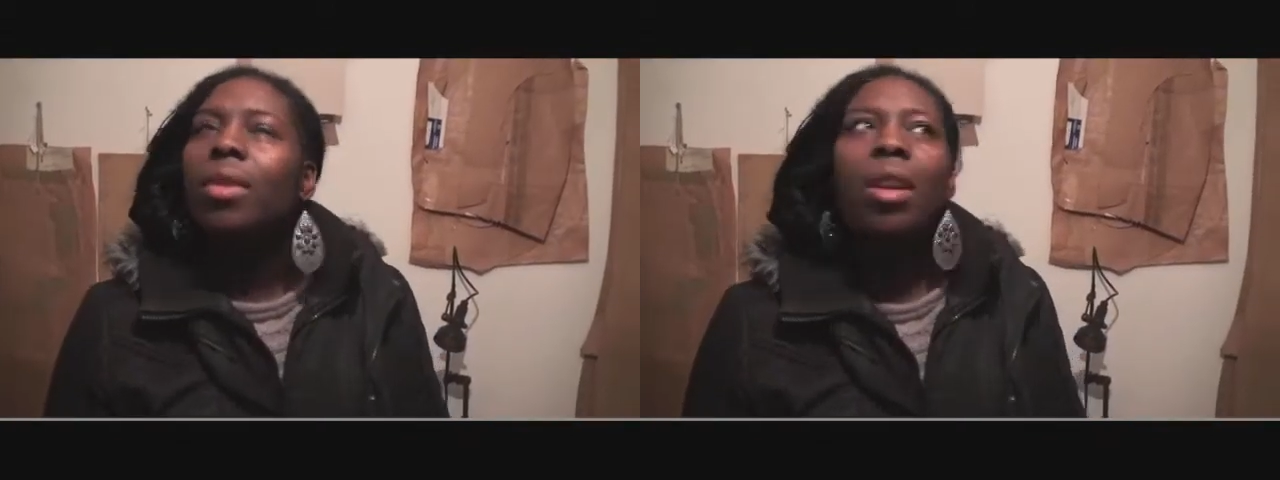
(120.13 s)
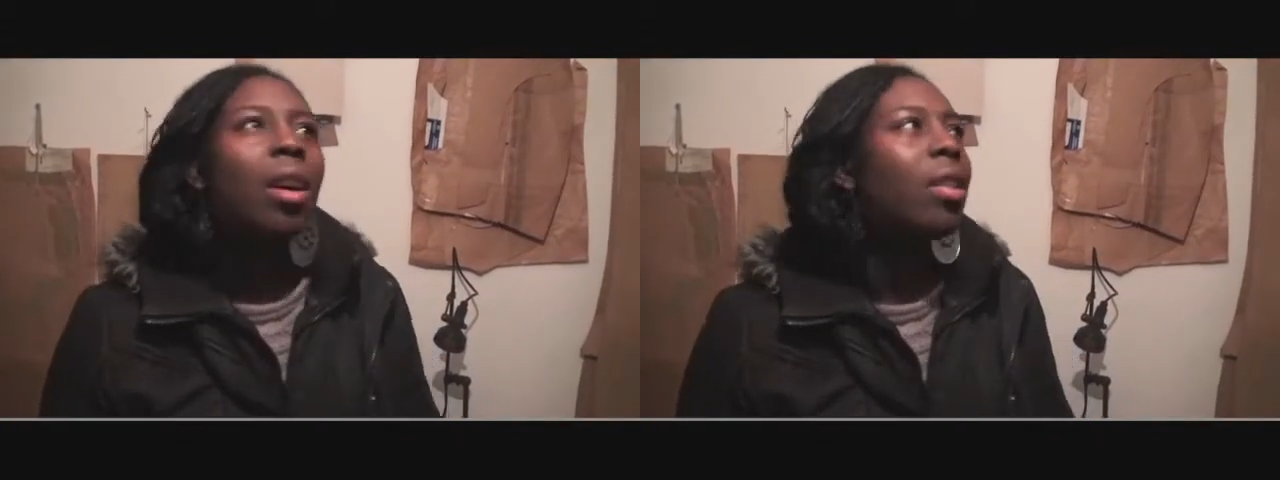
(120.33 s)

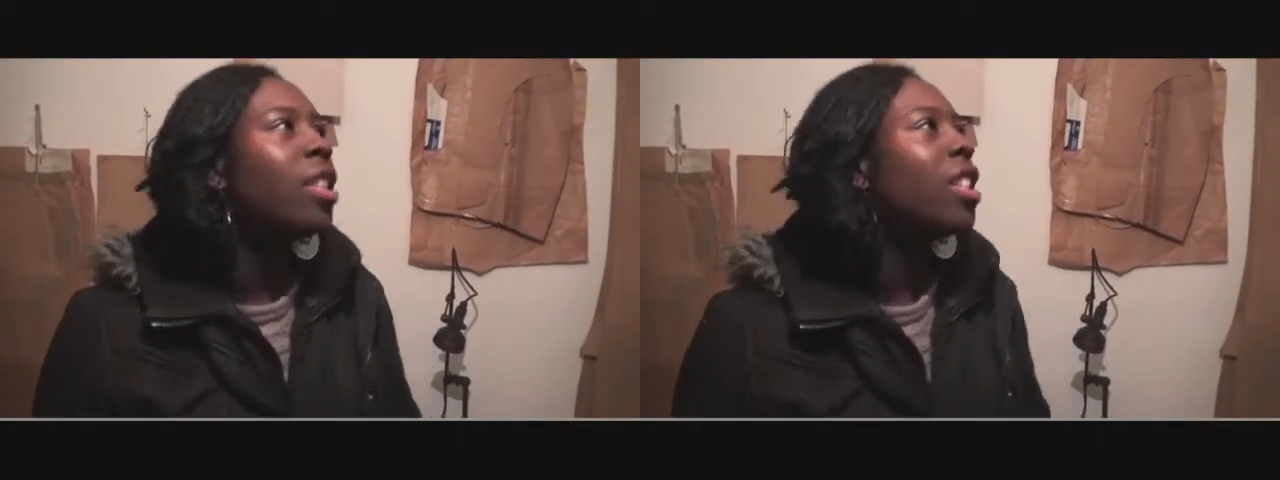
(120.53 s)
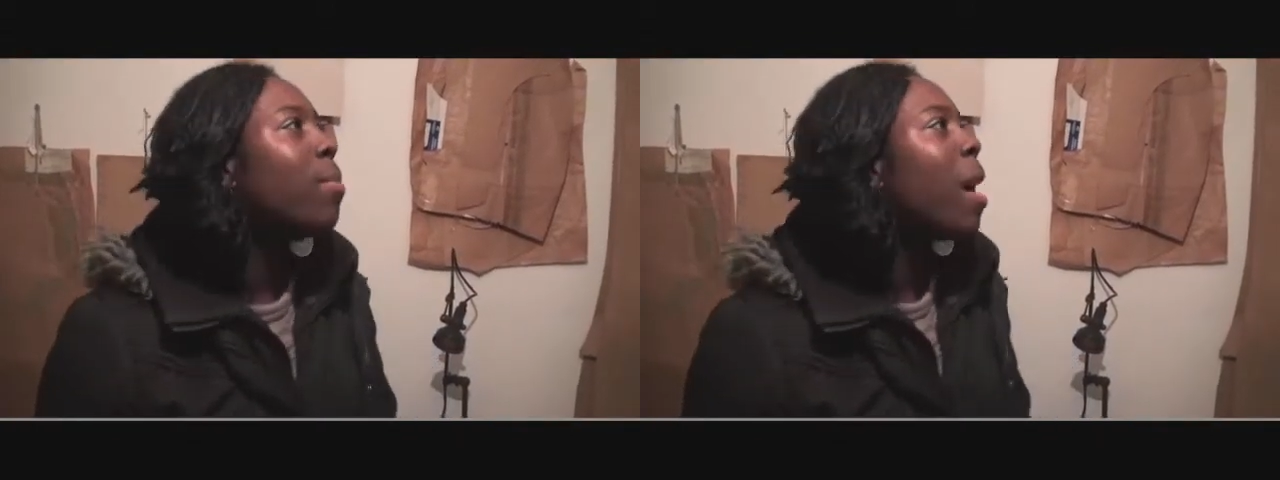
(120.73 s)
Oh, the
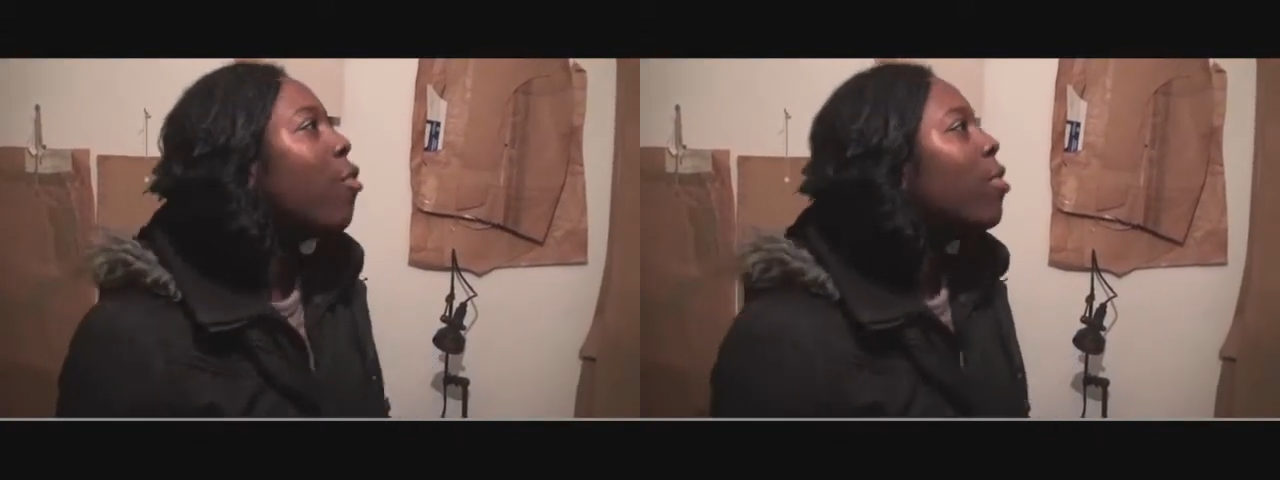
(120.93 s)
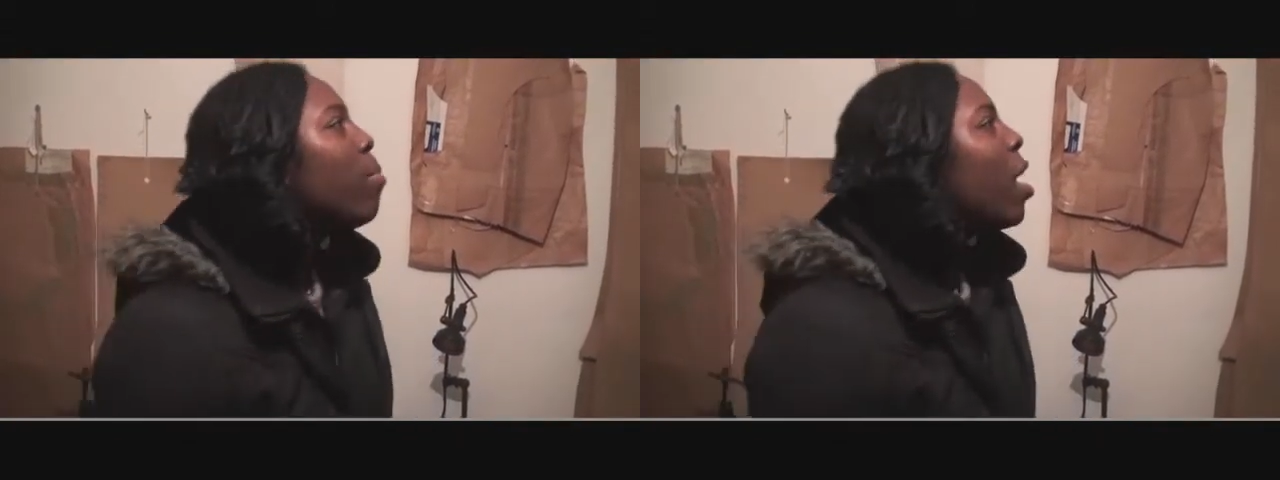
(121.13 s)

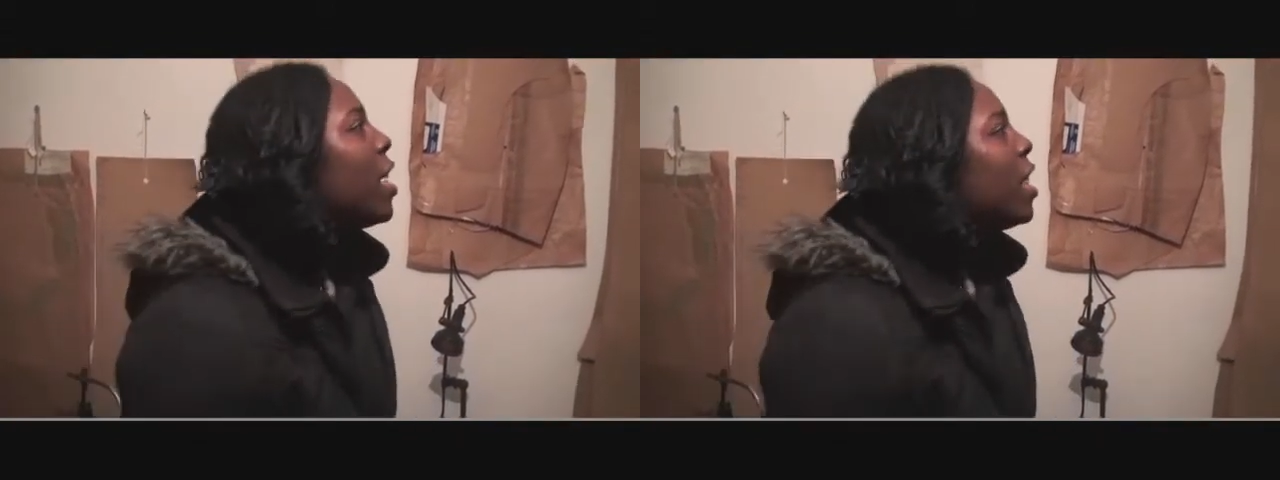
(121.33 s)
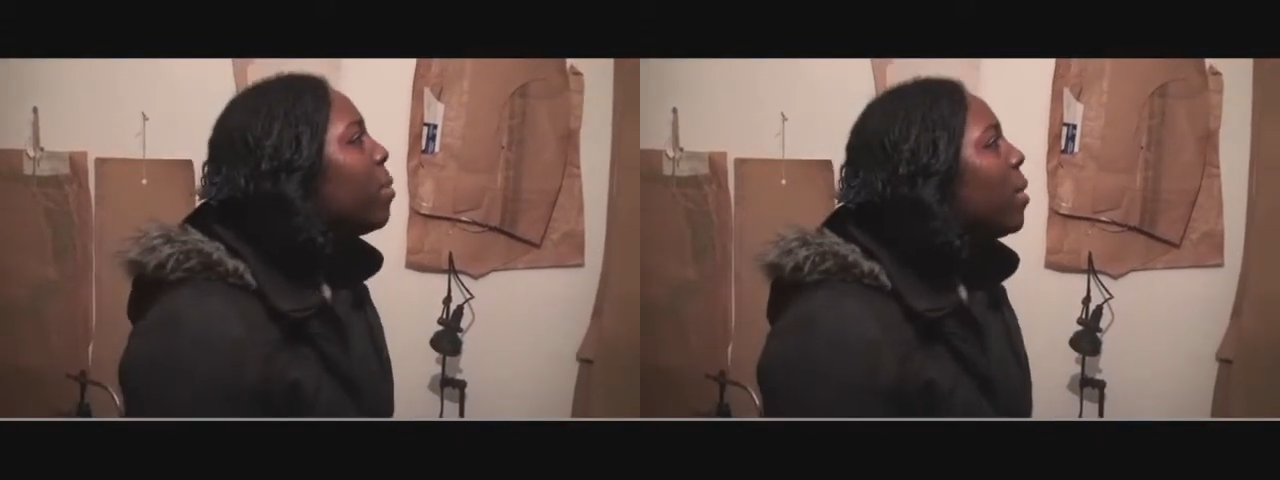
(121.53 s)
smell
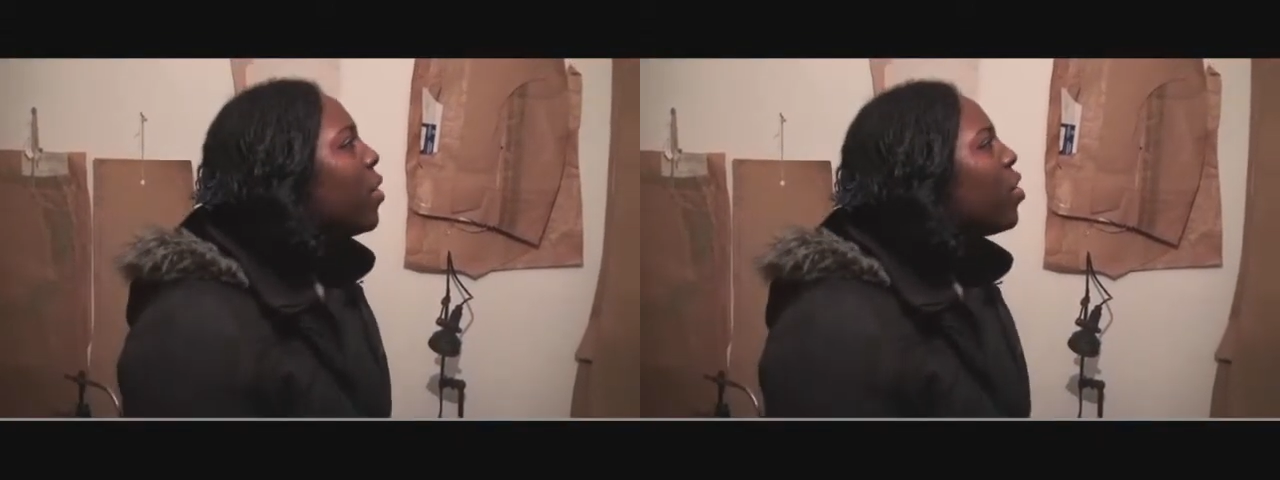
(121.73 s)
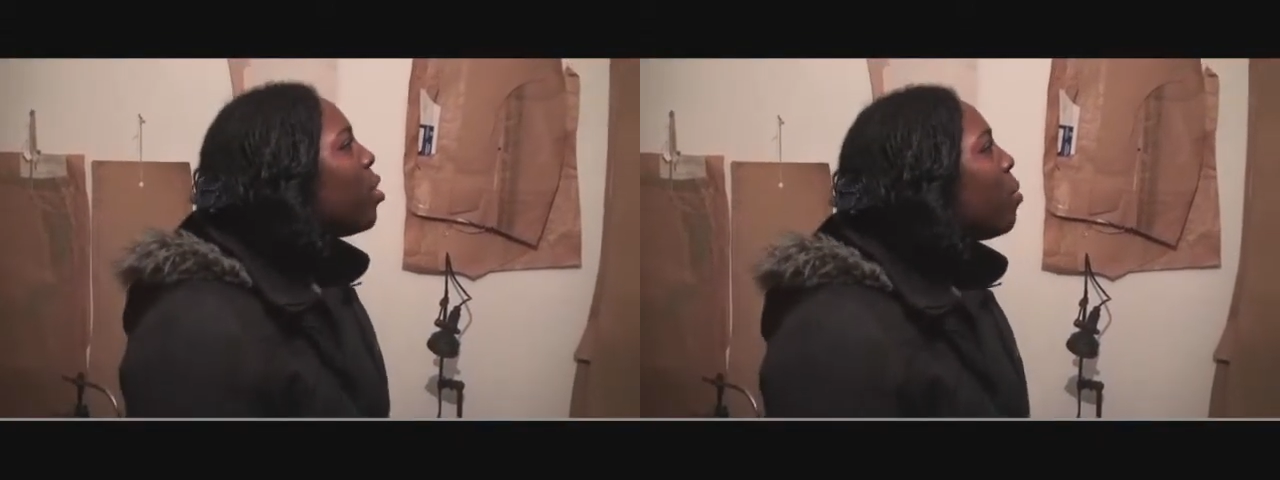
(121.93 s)
reminds me
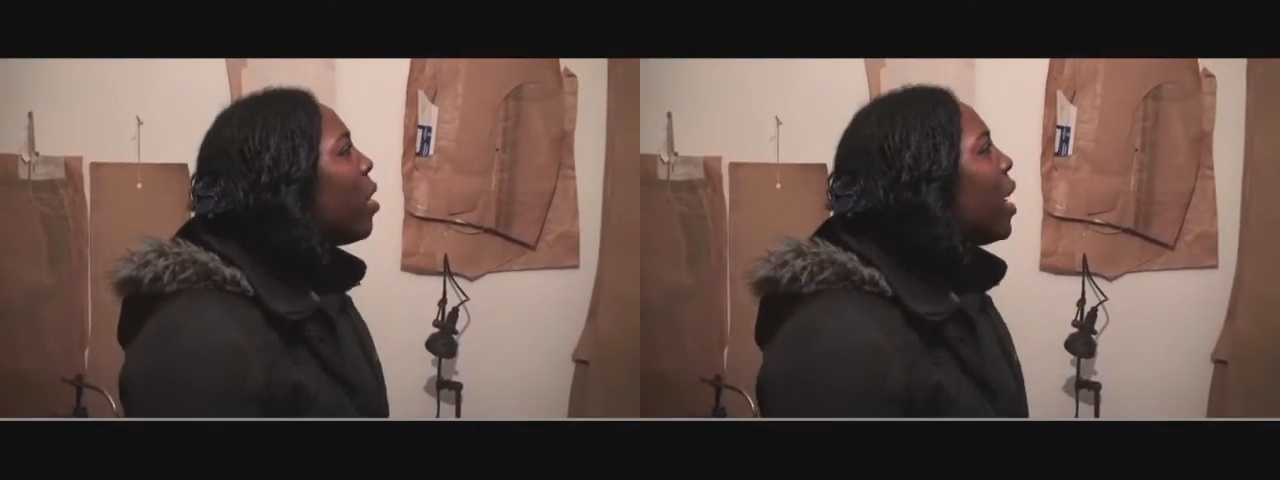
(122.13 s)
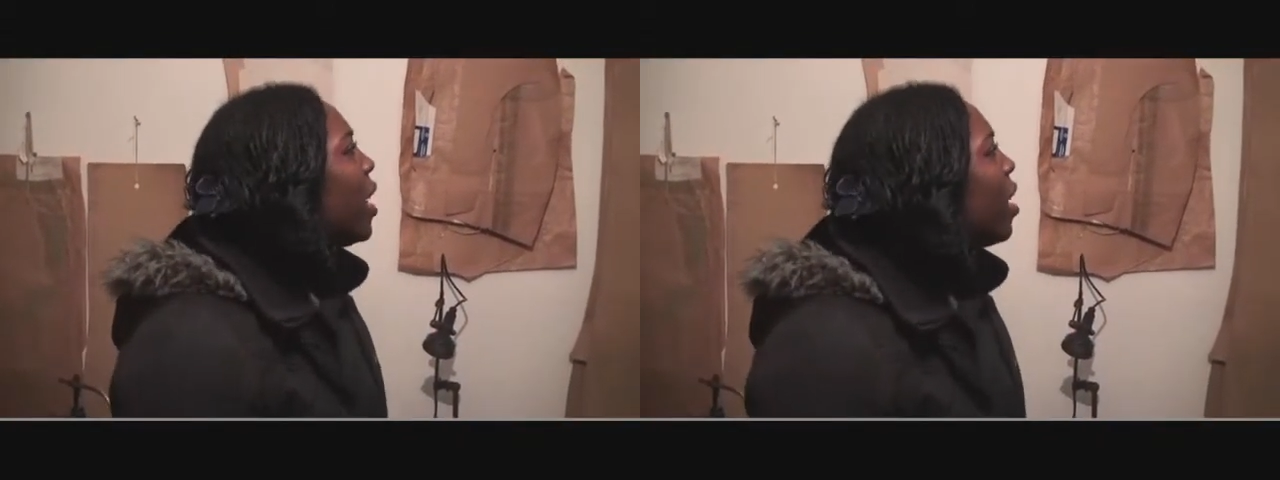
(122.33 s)
of
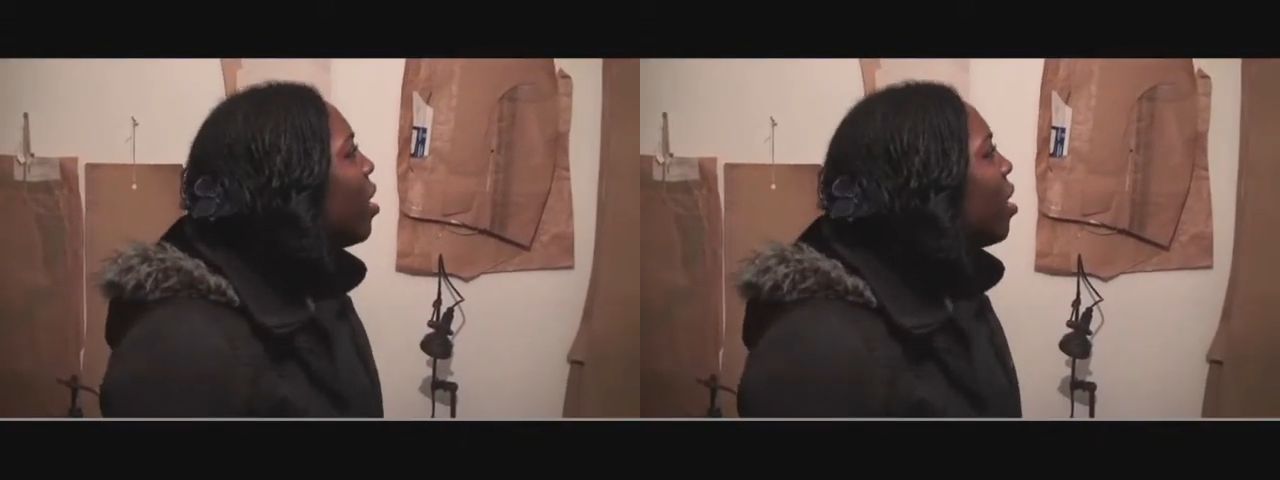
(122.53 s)
something.